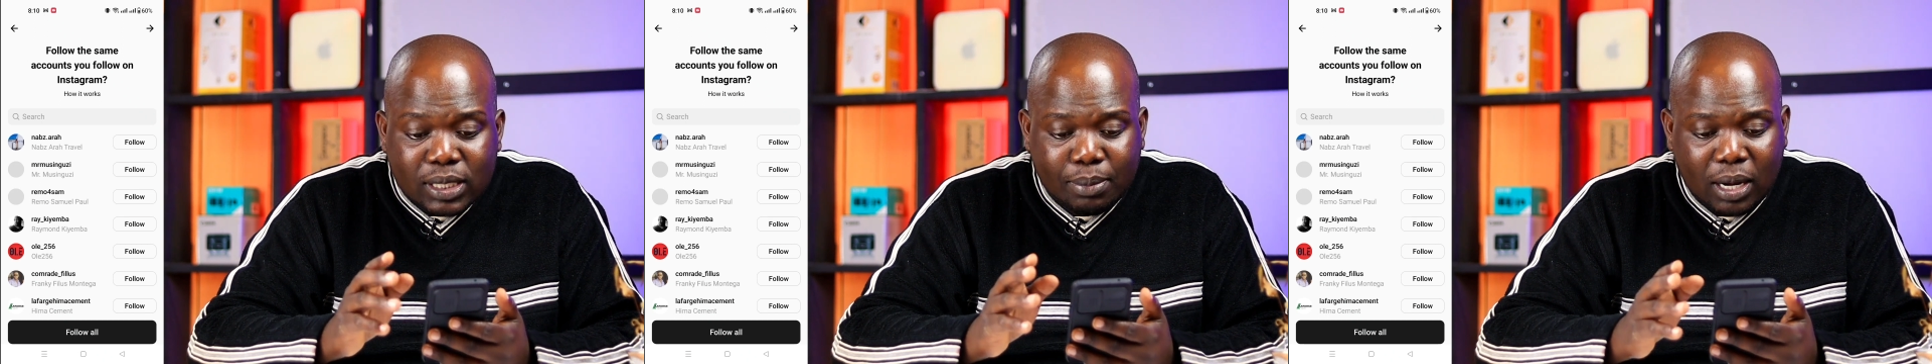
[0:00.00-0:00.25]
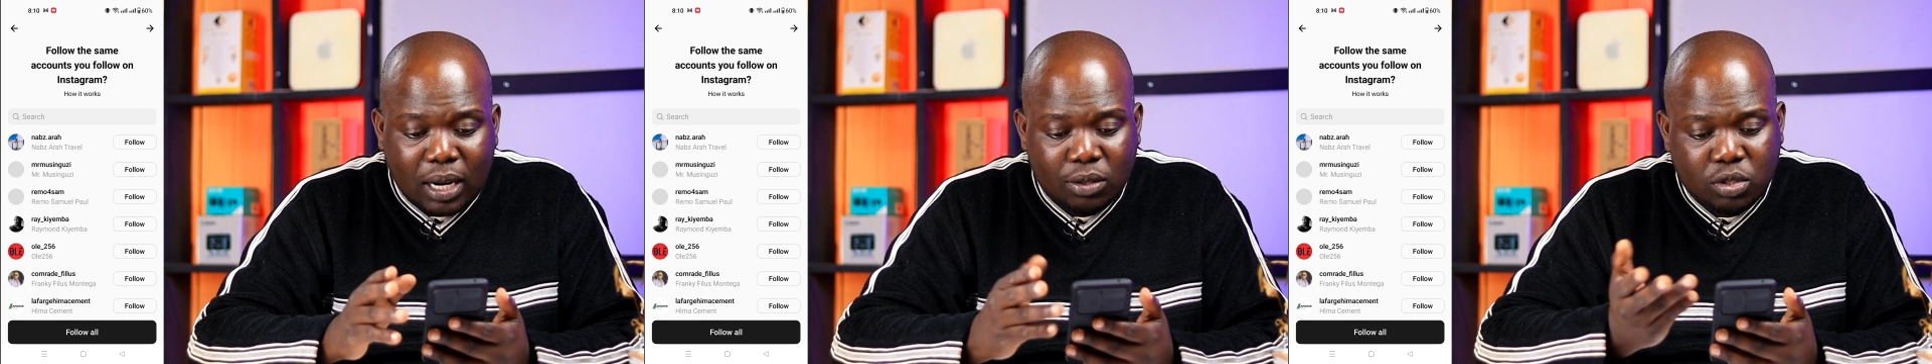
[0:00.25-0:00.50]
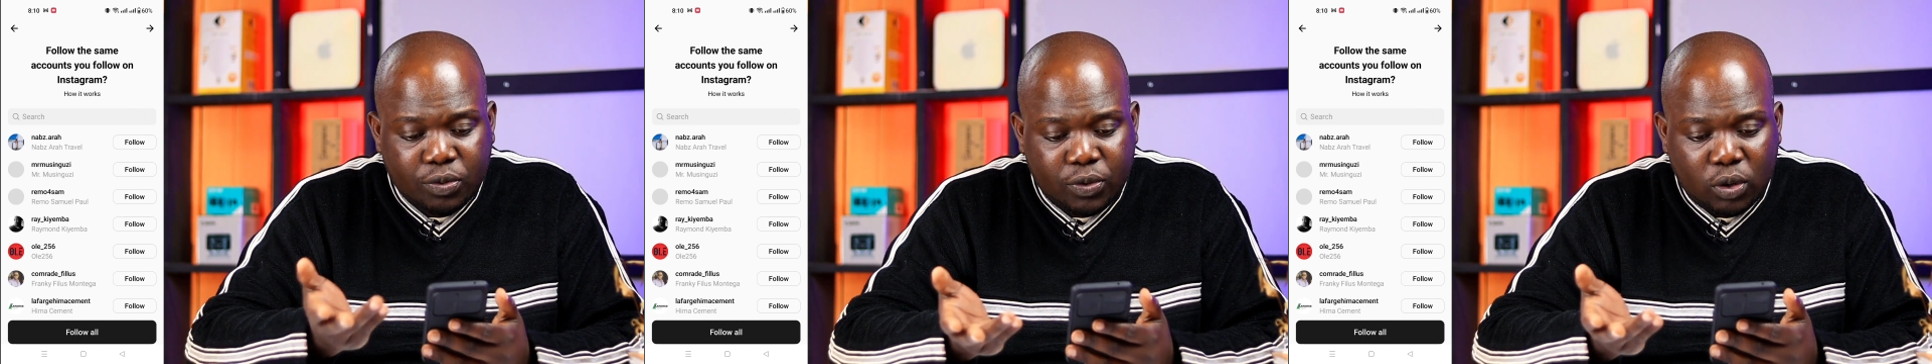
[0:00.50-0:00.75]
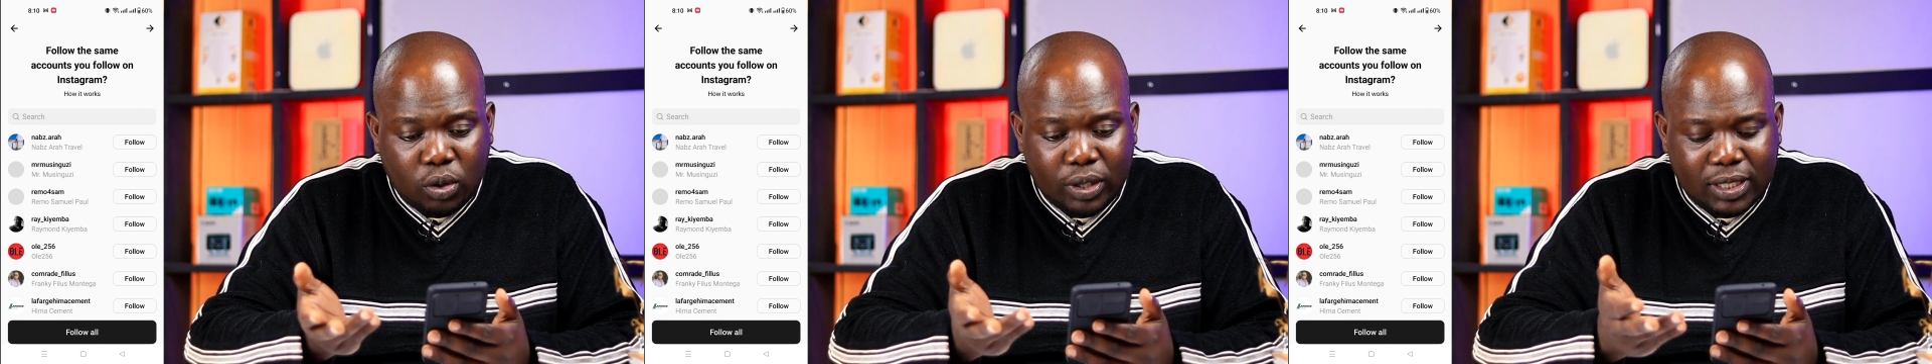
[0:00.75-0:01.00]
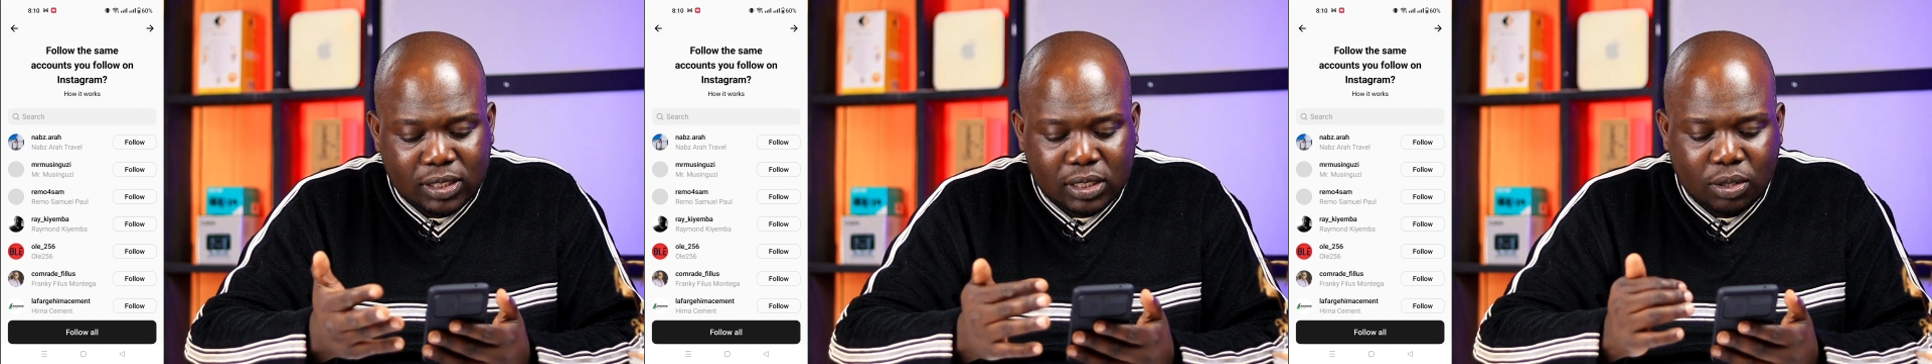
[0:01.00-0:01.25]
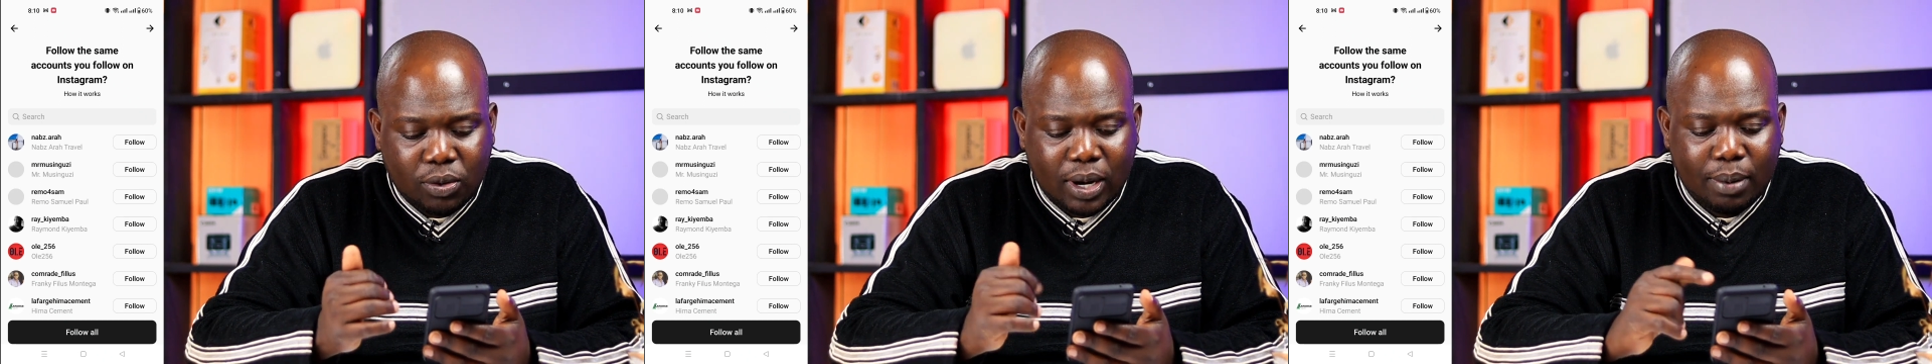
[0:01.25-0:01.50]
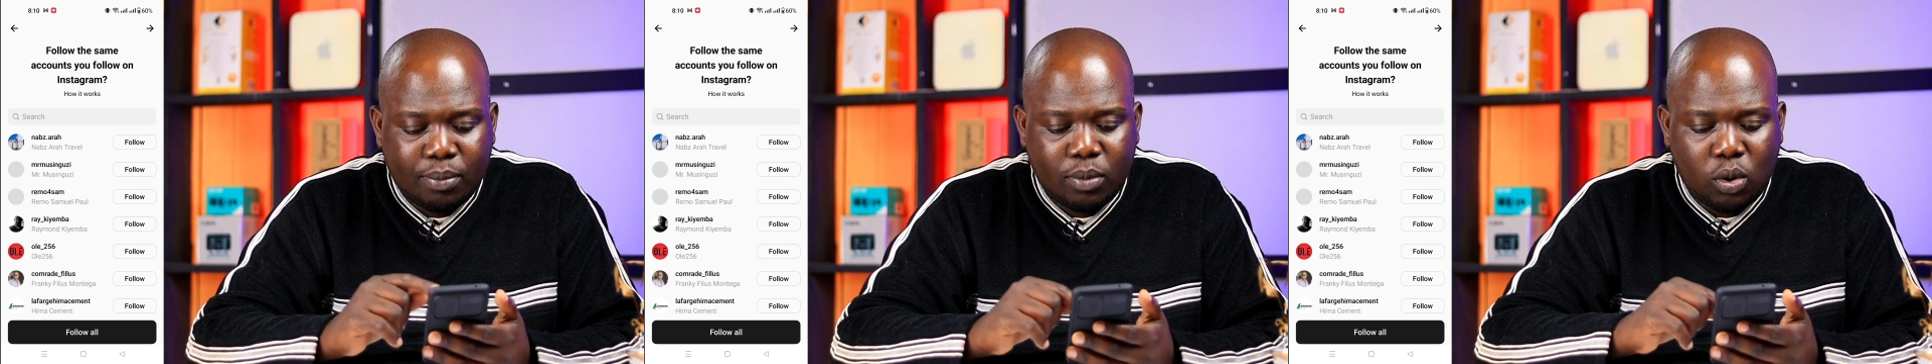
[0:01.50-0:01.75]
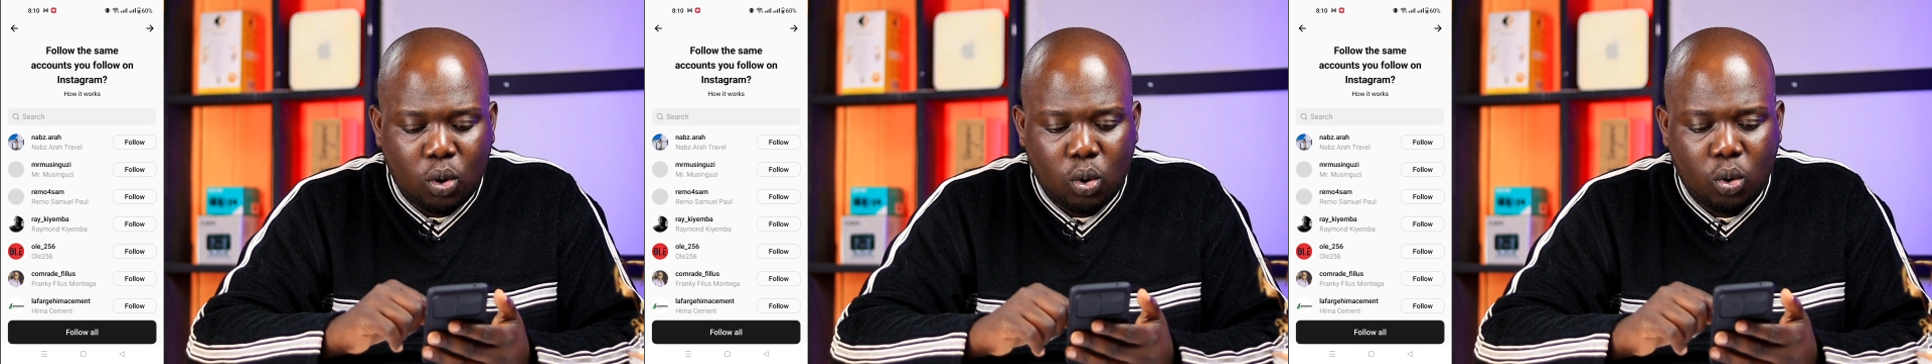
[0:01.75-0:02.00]
same accounts you follow on
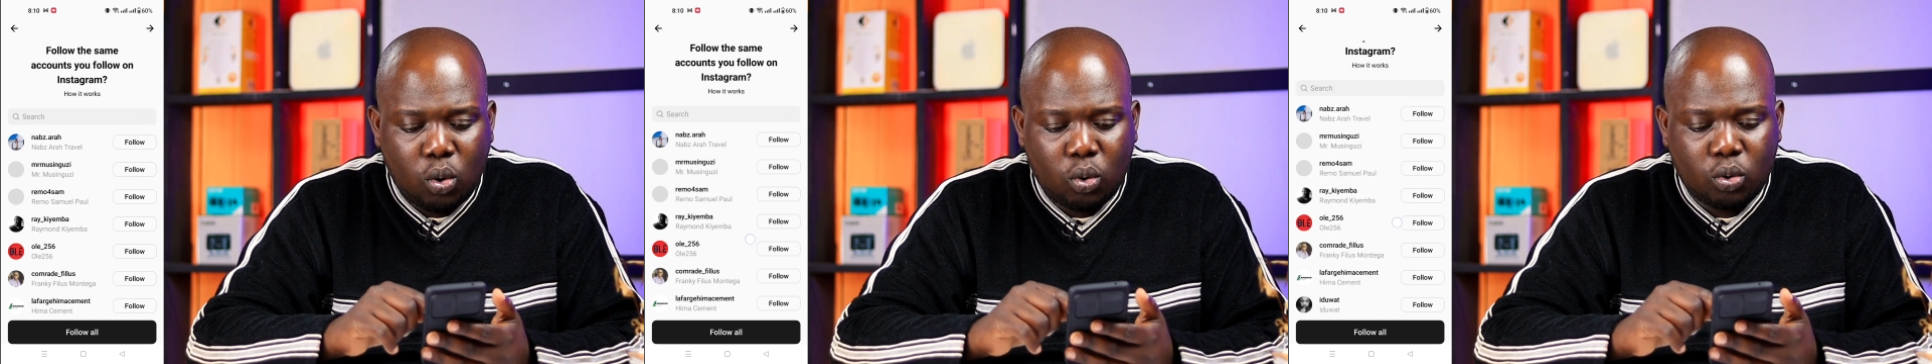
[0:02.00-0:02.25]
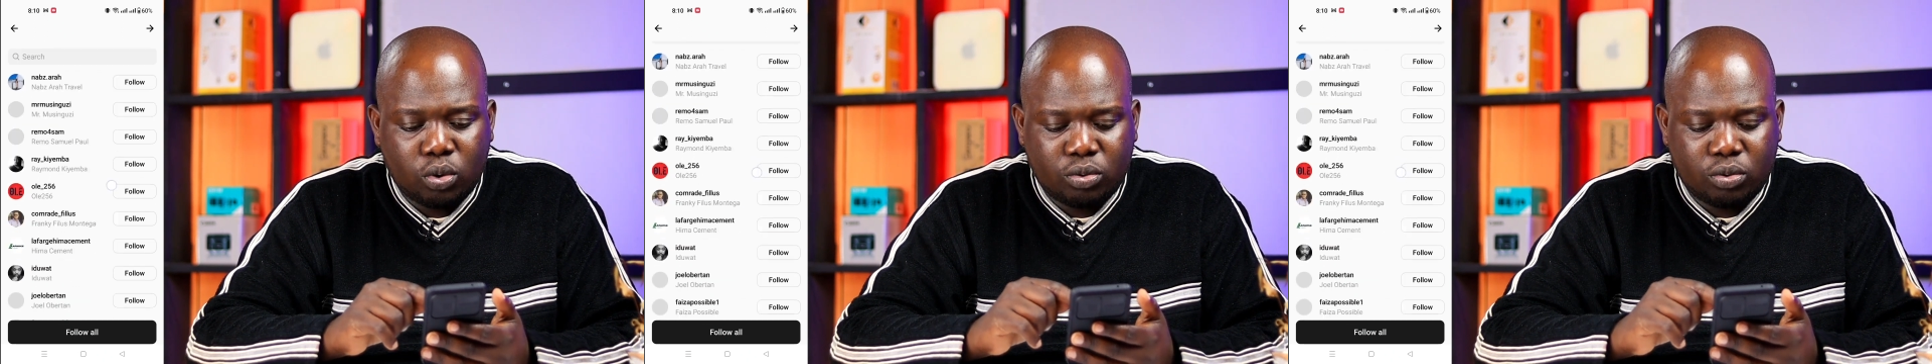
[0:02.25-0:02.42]
Instagram, or,